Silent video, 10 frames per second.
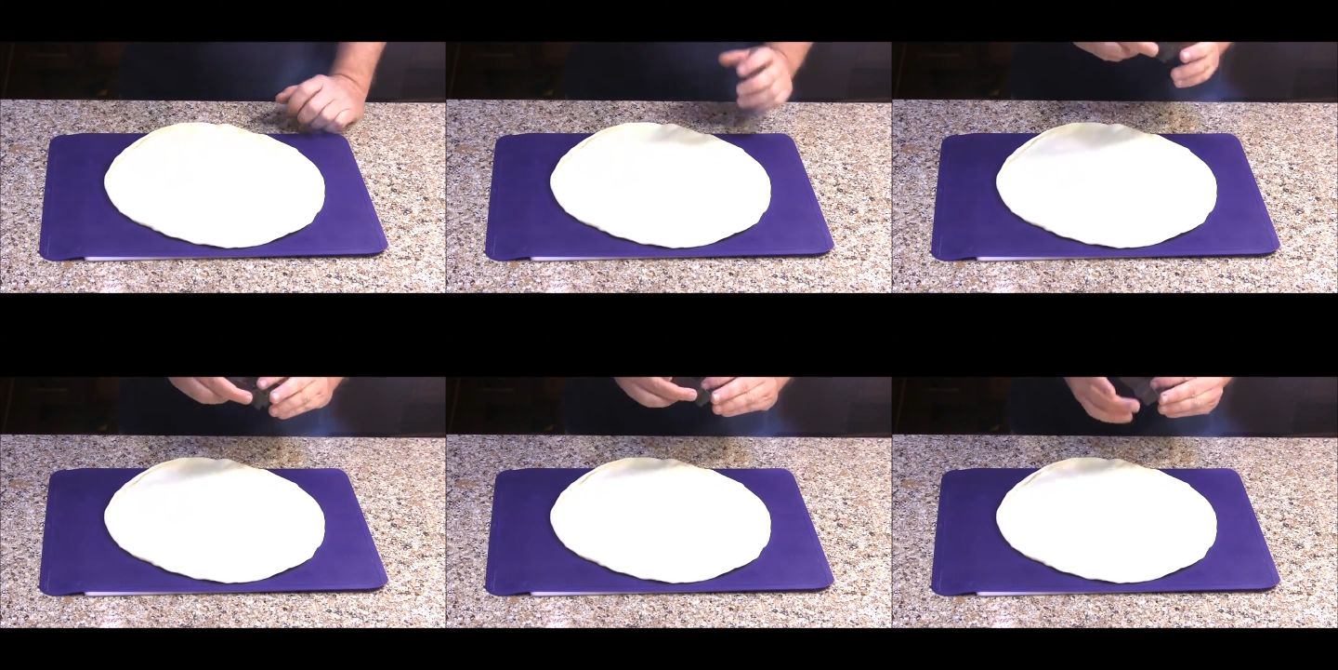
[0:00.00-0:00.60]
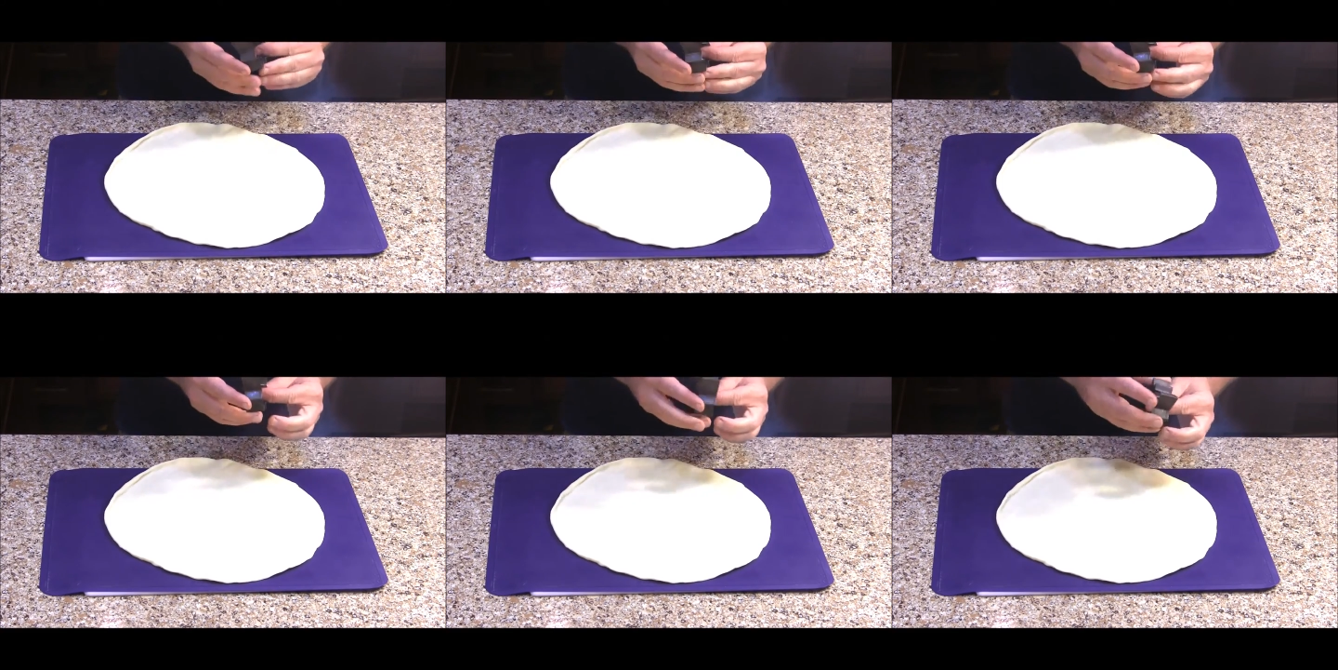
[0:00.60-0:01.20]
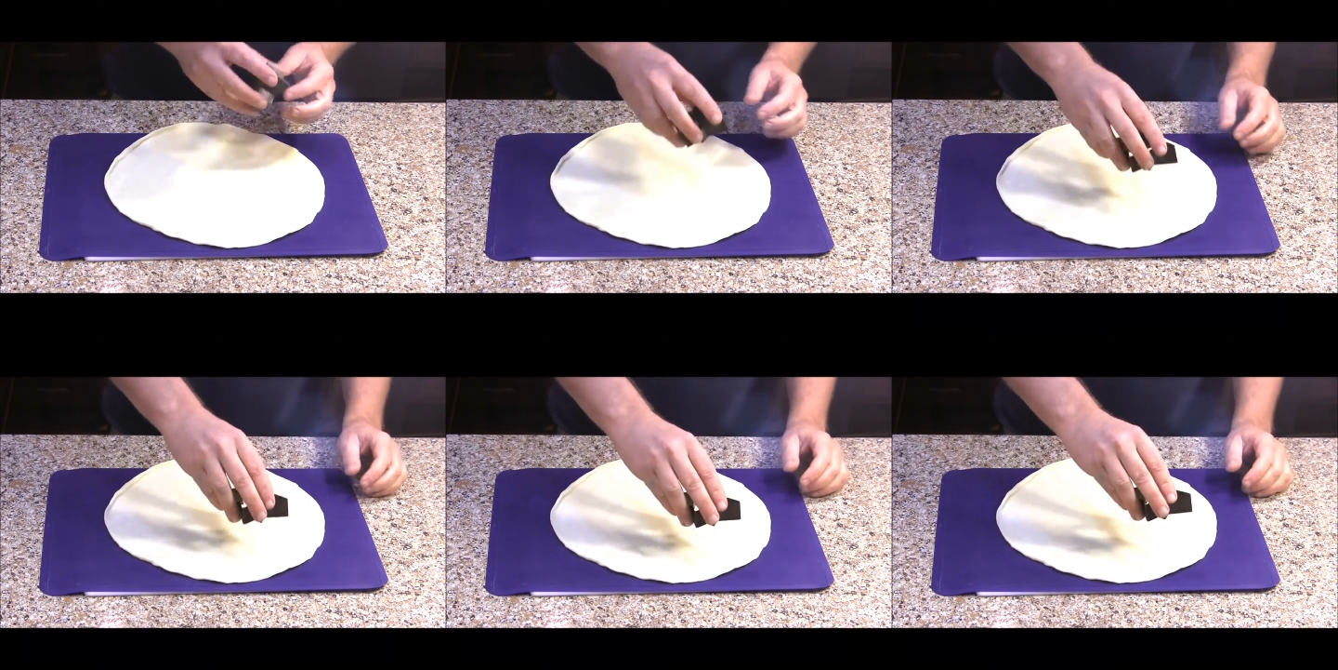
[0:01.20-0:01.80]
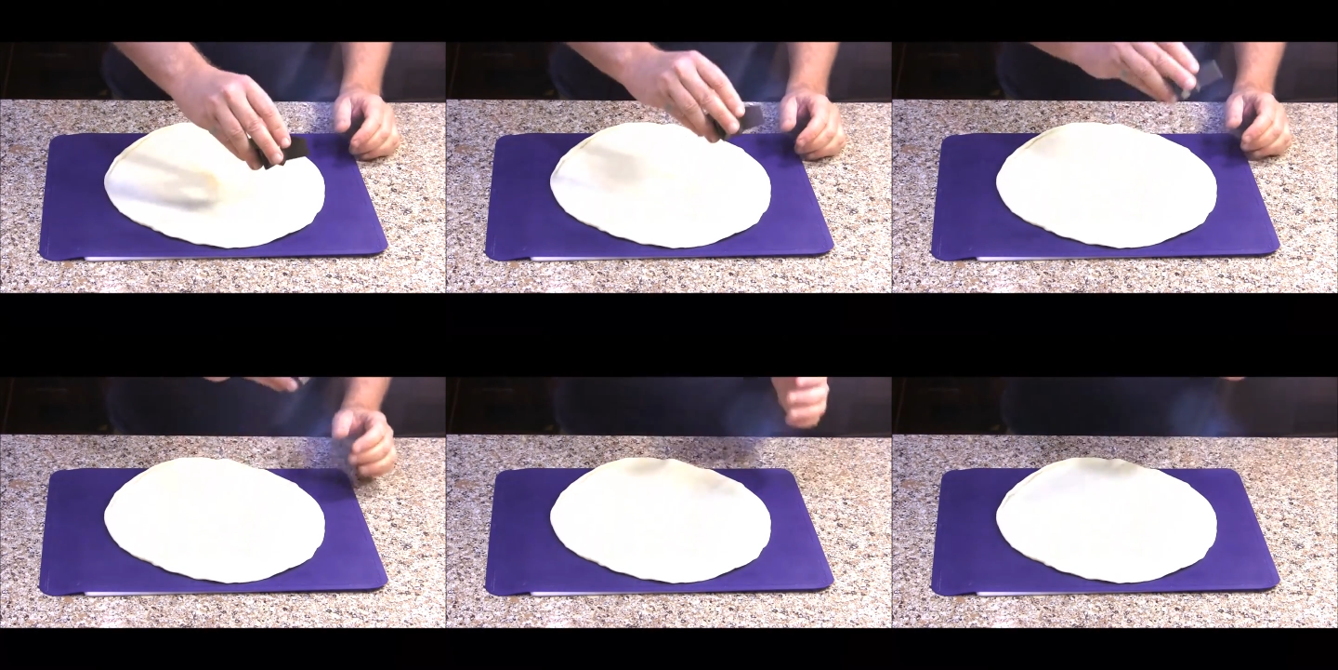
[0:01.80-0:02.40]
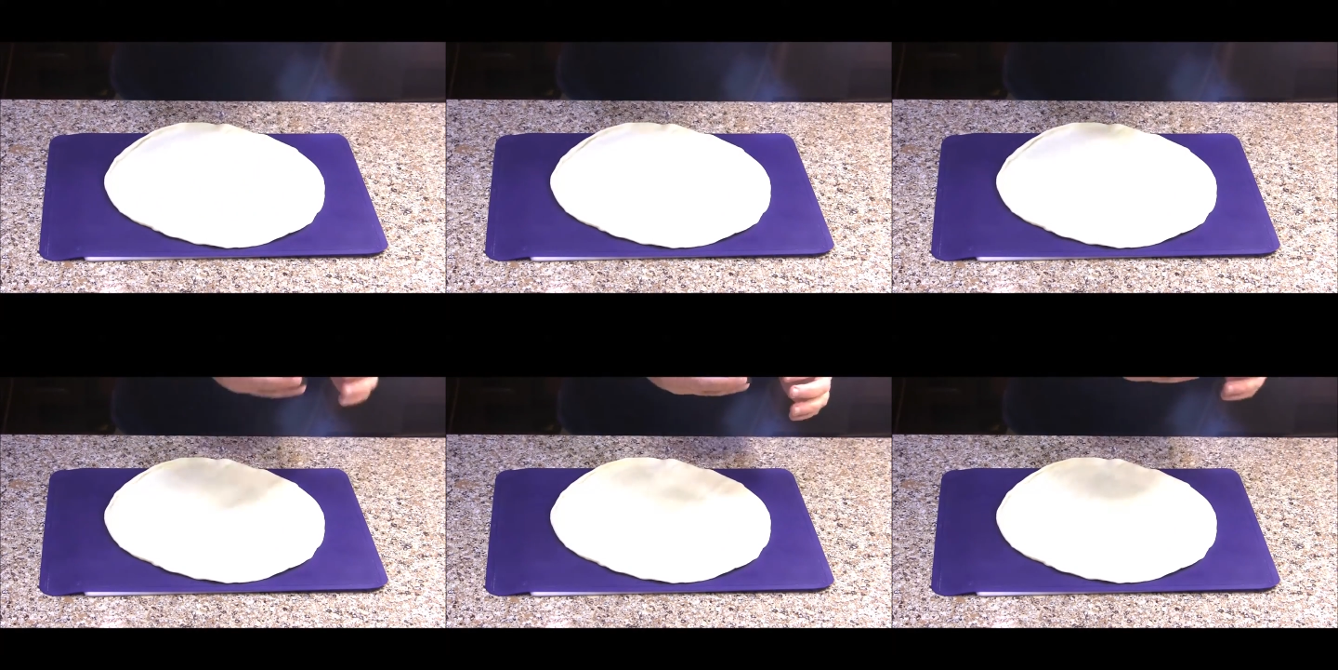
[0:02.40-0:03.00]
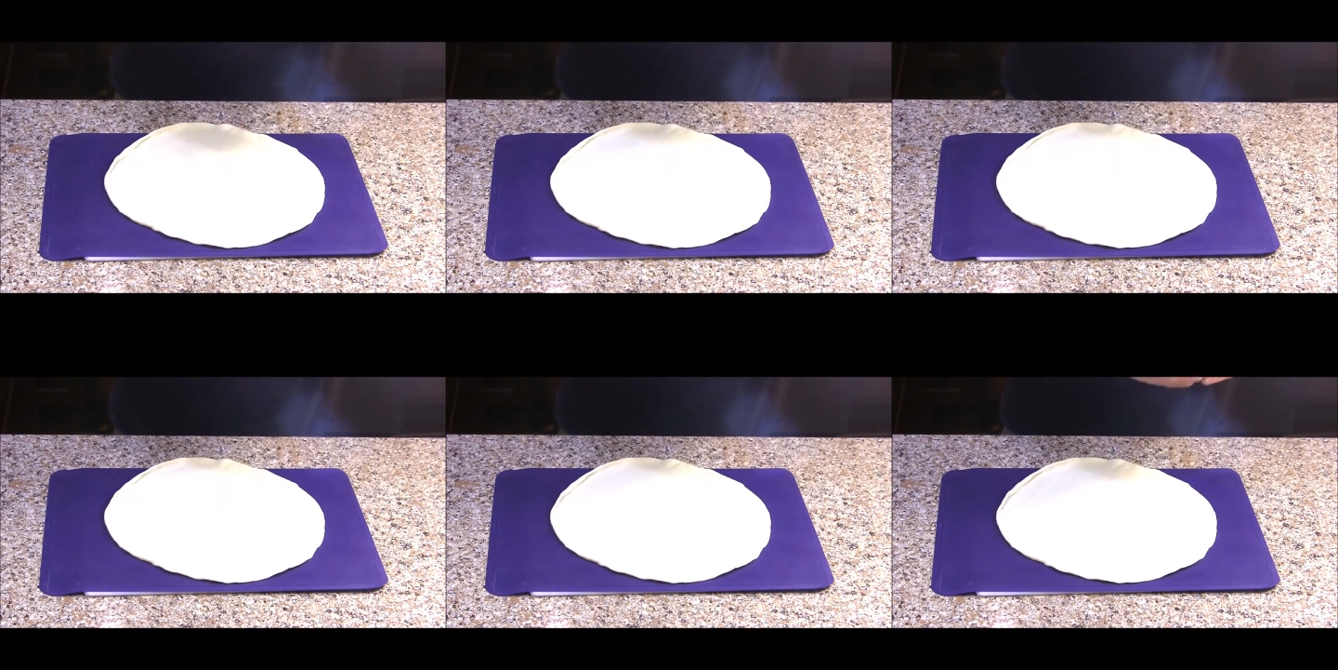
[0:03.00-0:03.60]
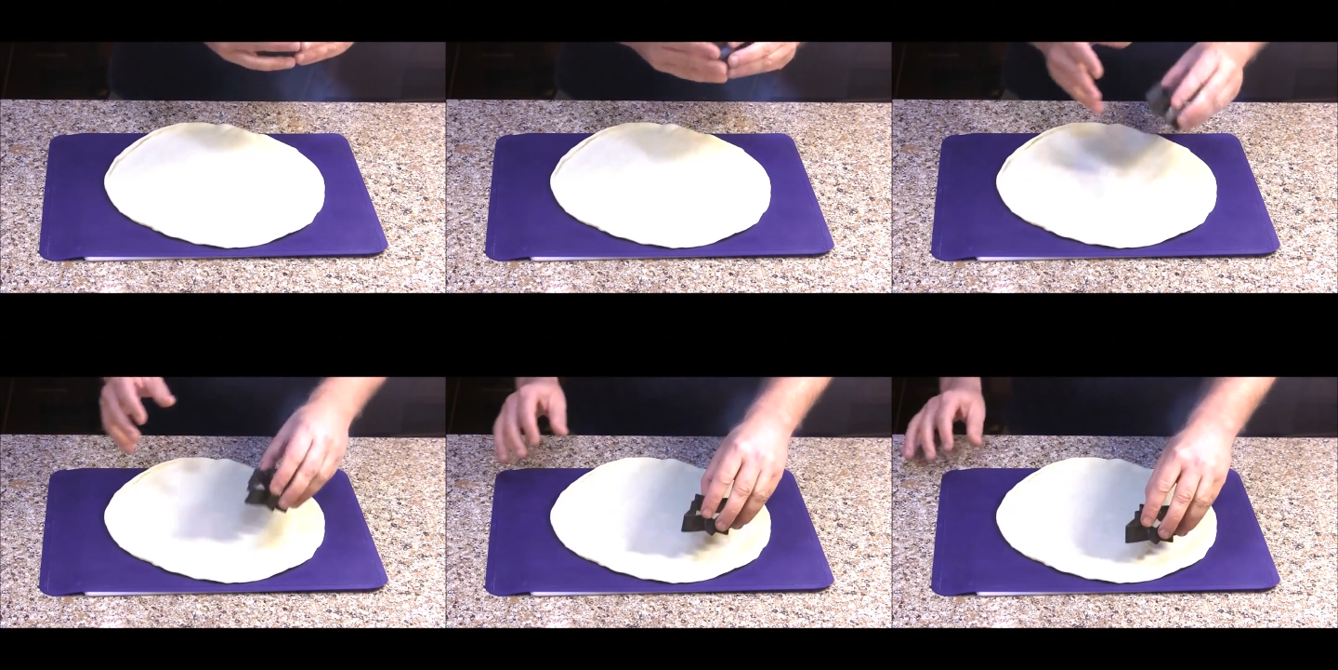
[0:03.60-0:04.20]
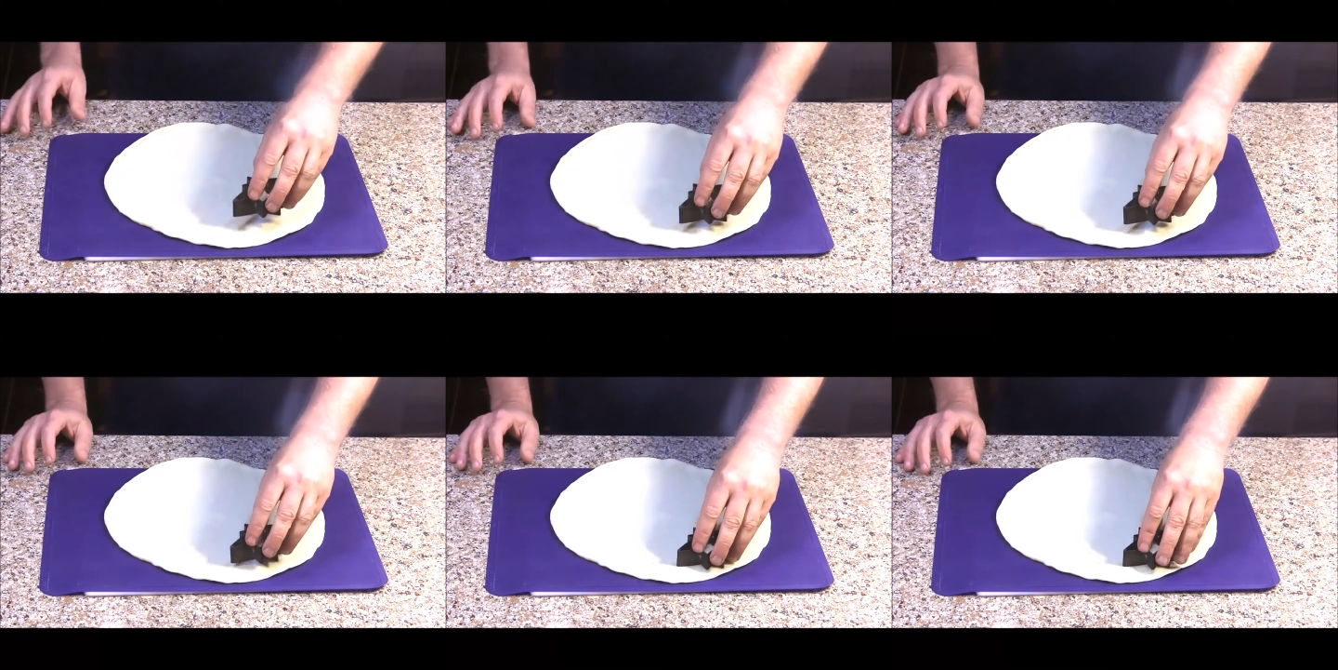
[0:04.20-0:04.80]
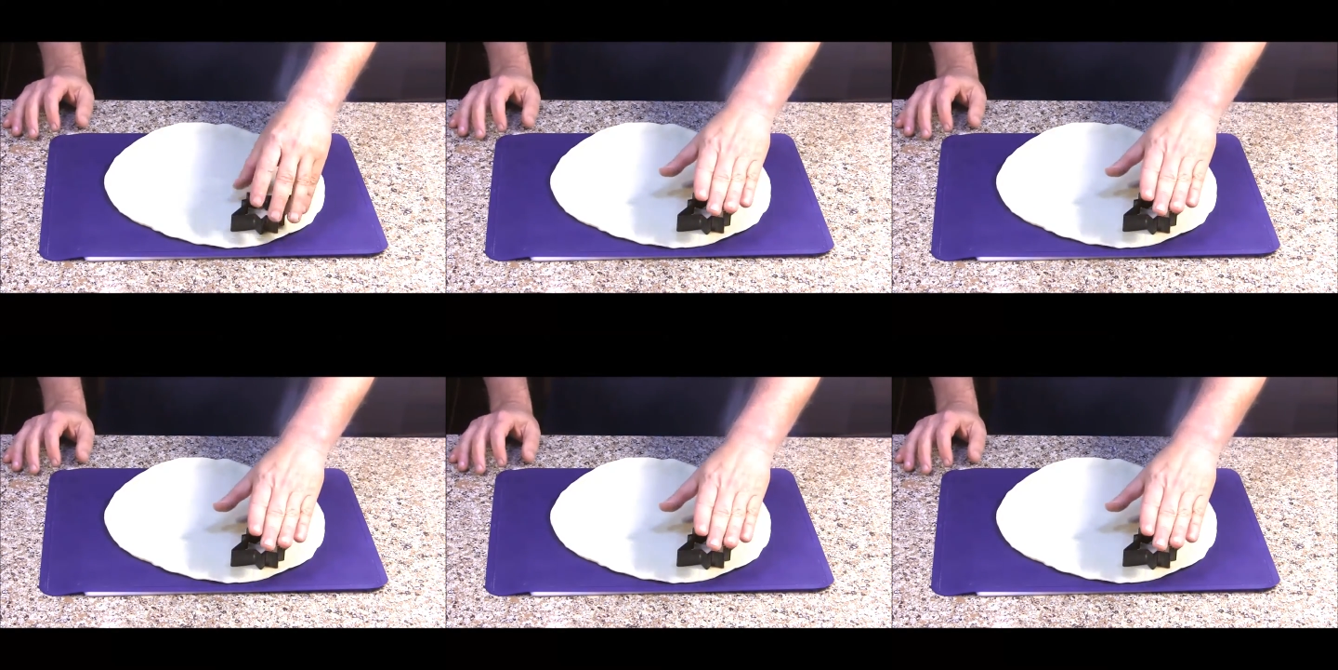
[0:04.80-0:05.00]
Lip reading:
No face is visible, so there are no lips to read.